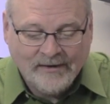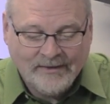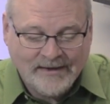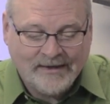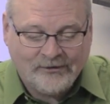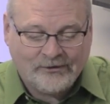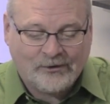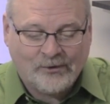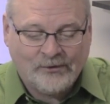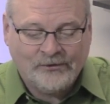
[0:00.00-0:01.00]
these
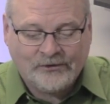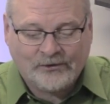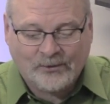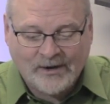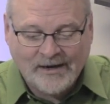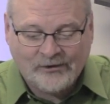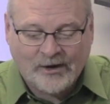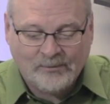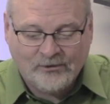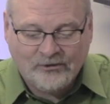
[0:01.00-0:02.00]
stones to raise
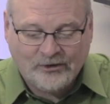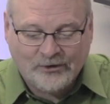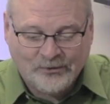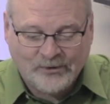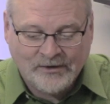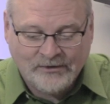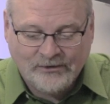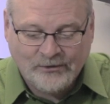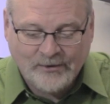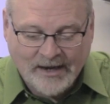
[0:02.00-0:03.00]
up children
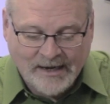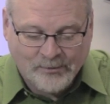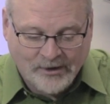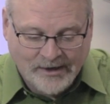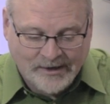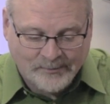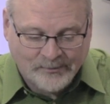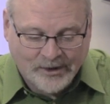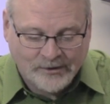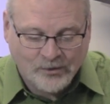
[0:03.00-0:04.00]
to
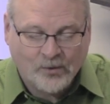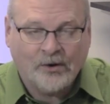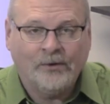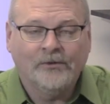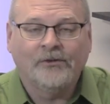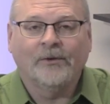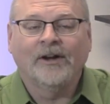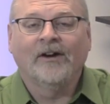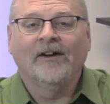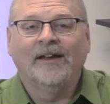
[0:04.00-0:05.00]
Abraham, unquote. So
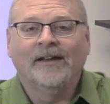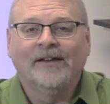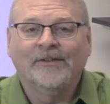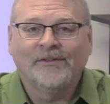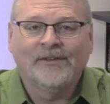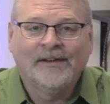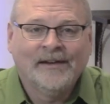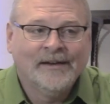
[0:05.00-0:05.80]
here he is.